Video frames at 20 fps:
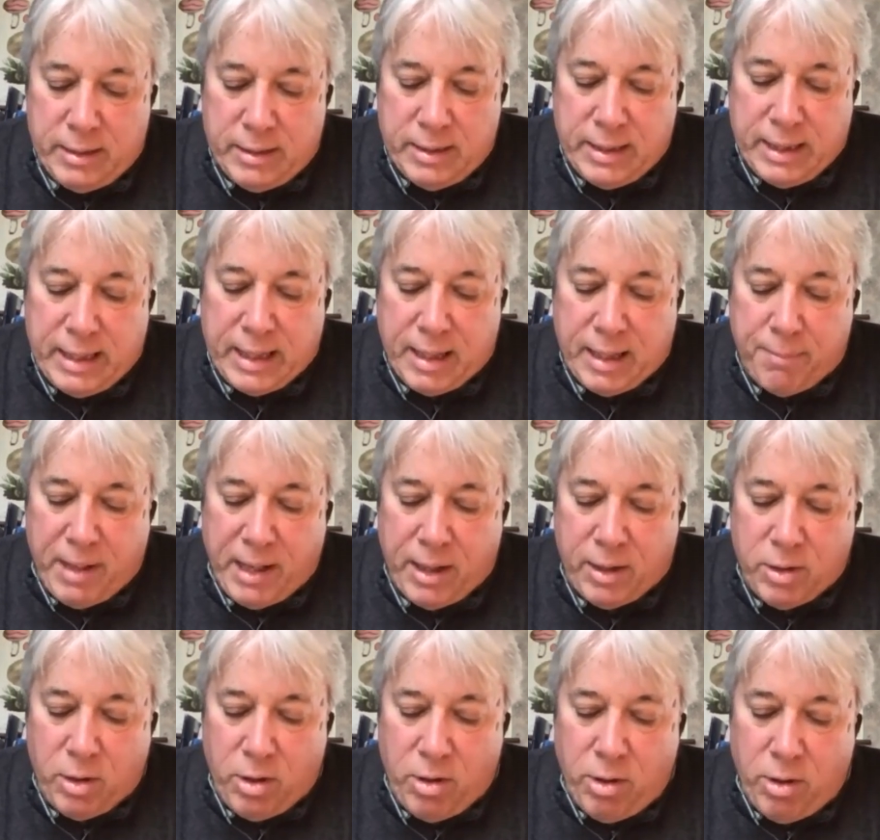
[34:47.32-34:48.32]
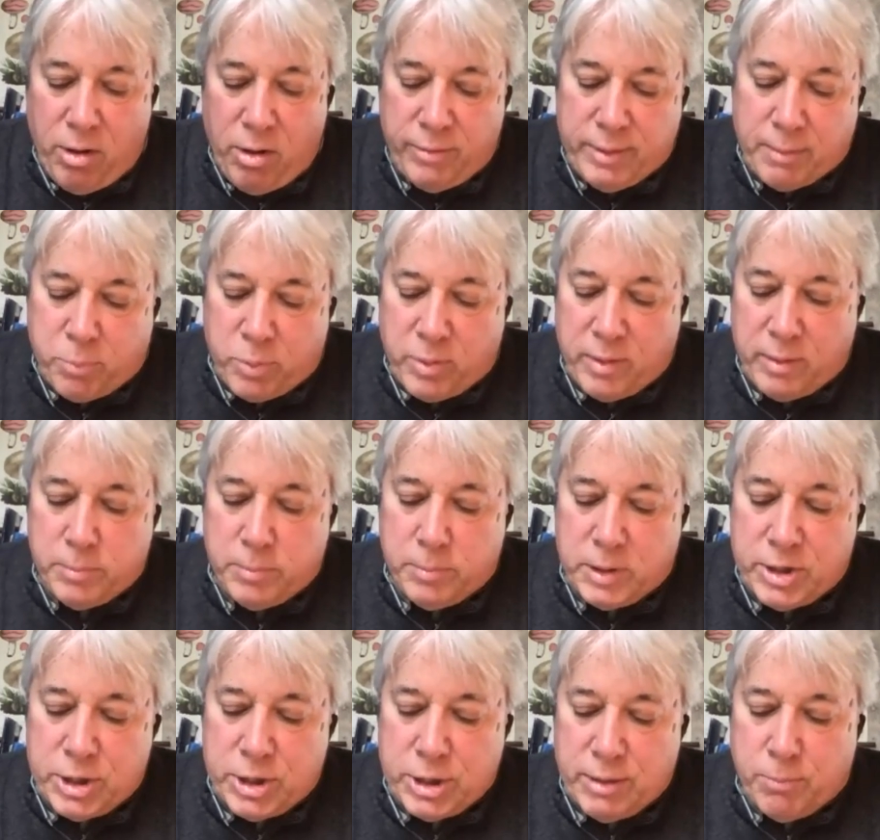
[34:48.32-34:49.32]
thinking about all the
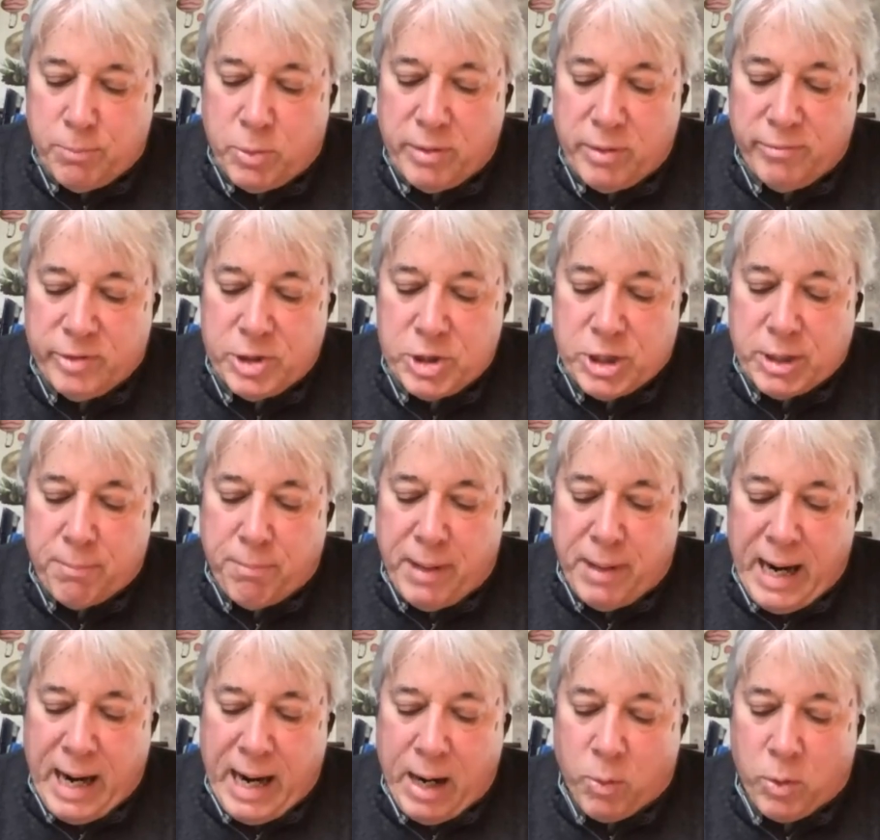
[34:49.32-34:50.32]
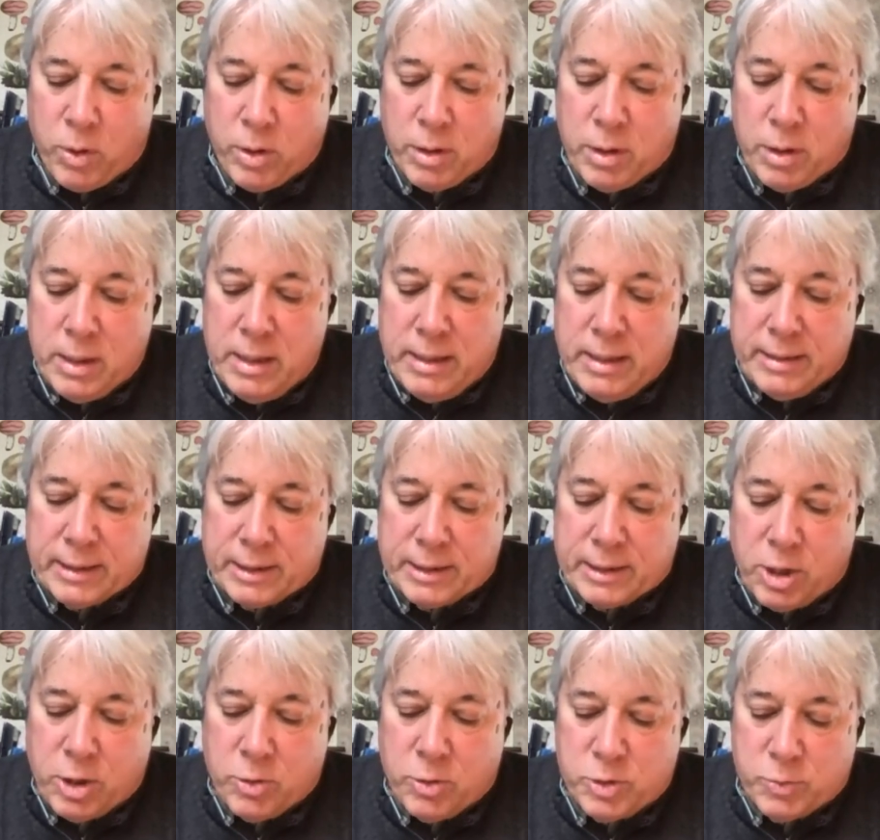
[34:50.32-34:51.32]
privilege, privilege and power that
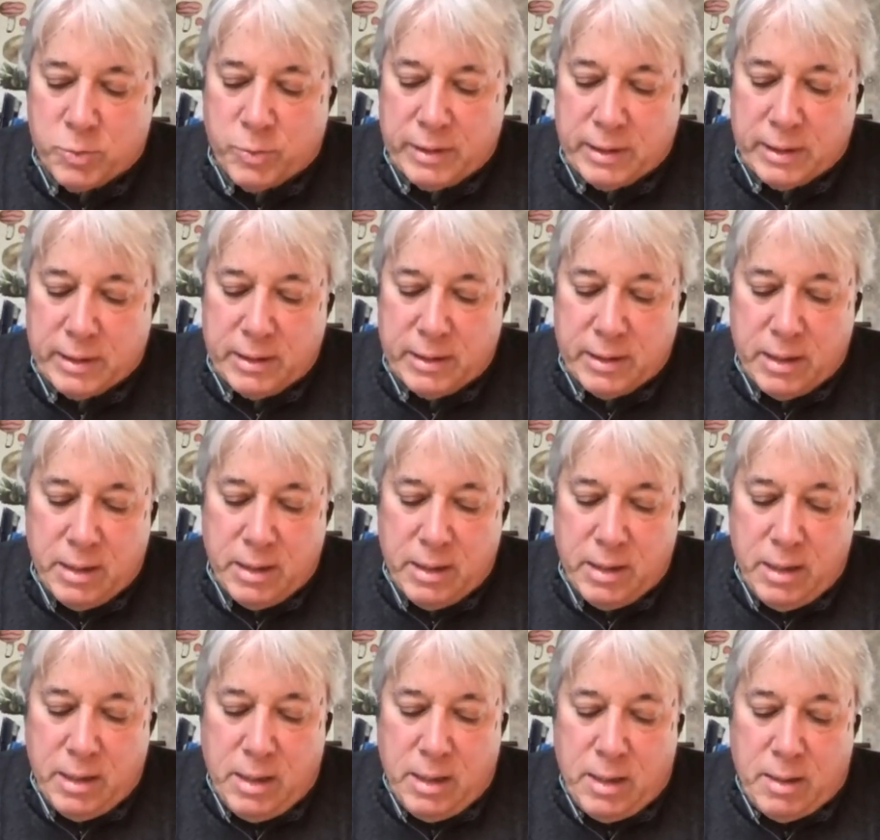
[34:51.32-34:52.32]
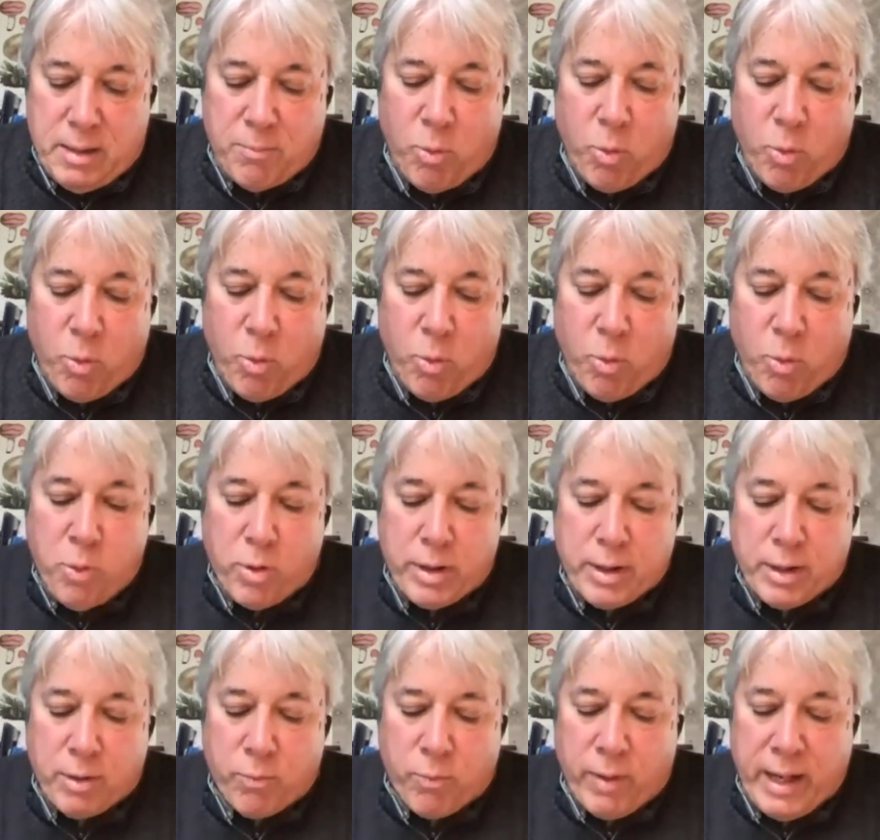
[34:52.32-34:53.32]
goes with it. More
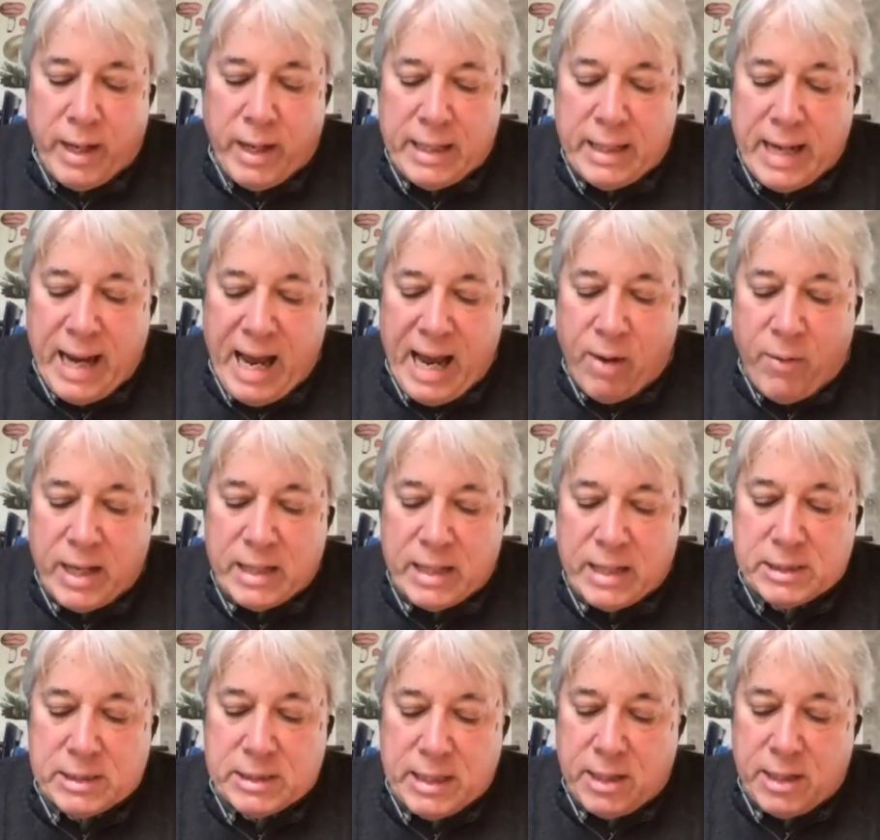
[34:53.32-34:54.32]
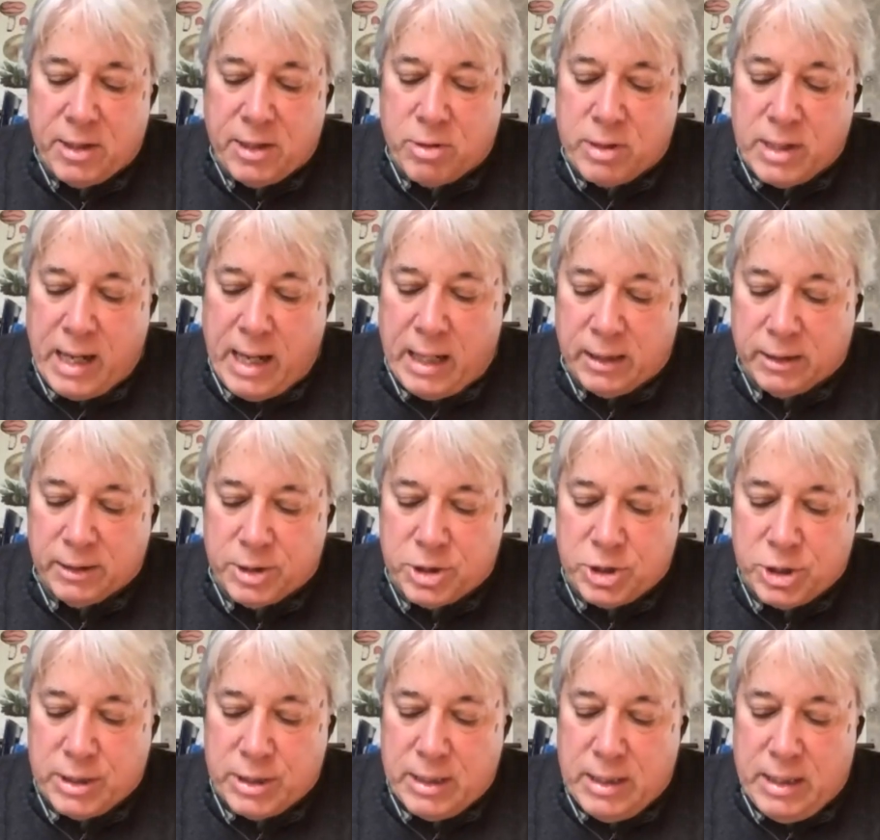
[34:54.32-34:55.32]
important, Ray now has an inner
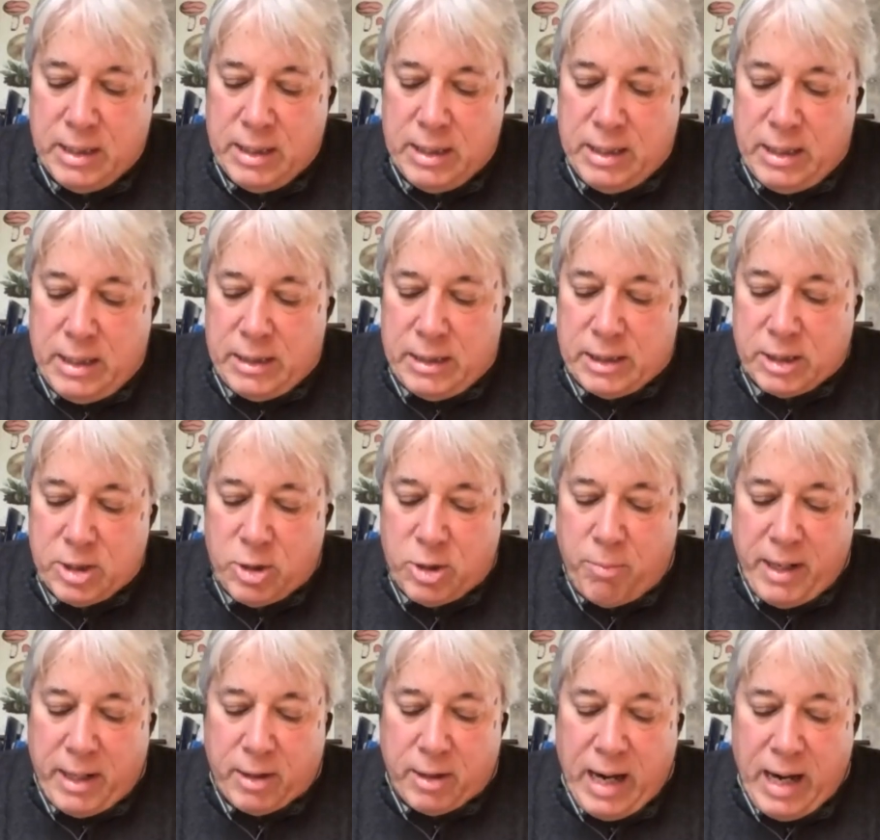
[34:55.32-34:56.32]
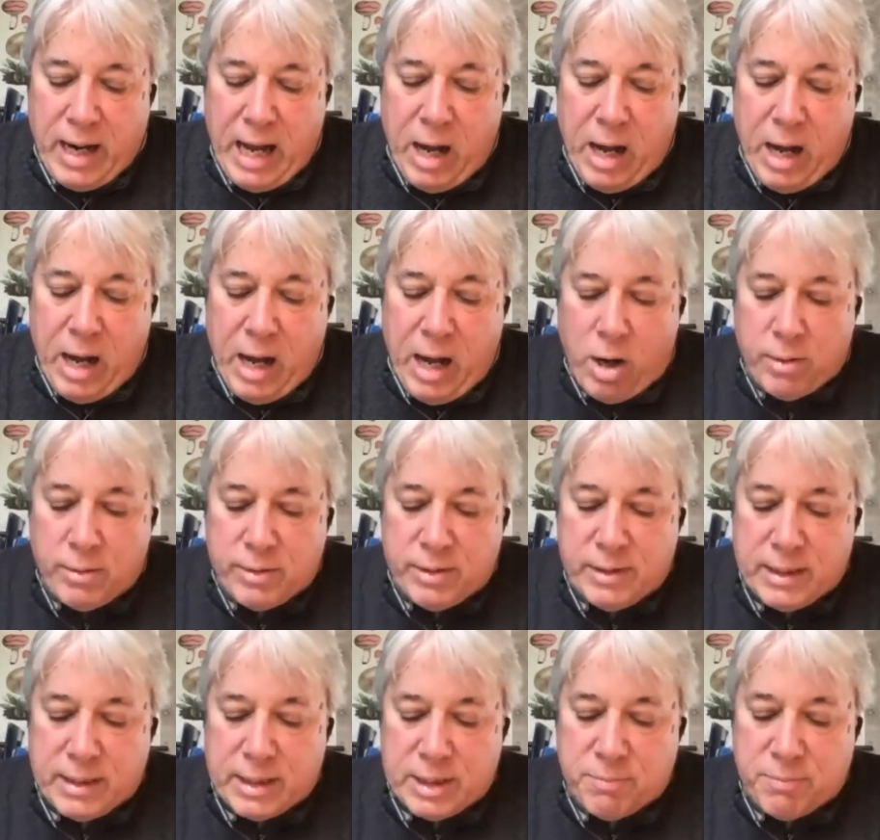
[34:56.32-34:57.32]
knowledge that no matter how hard
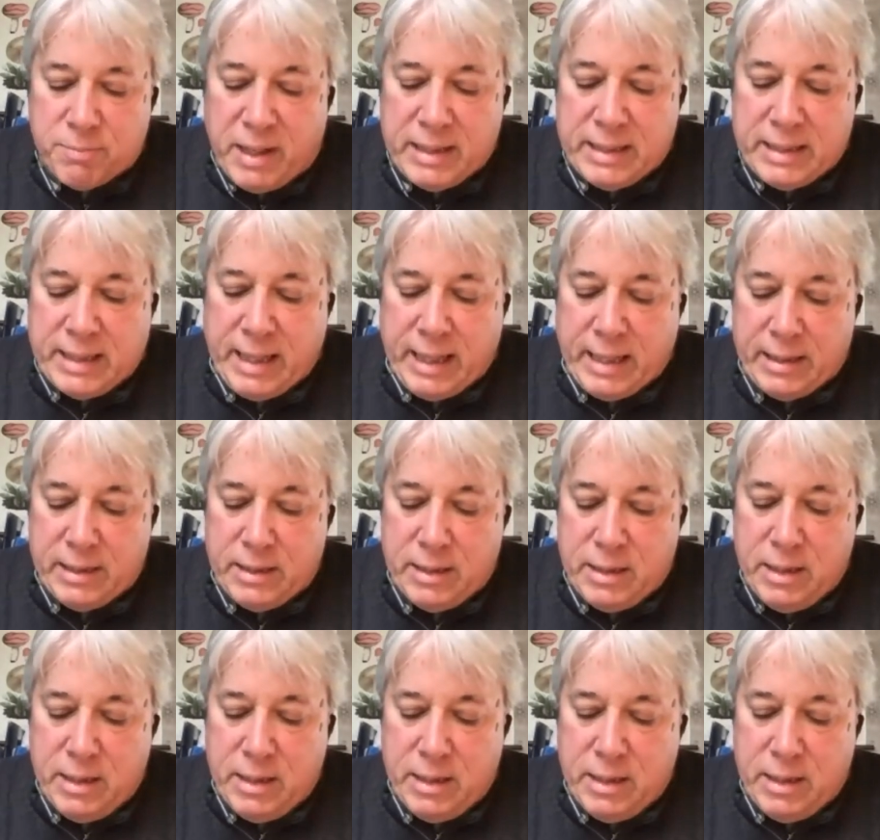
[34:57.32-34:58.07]
things might get,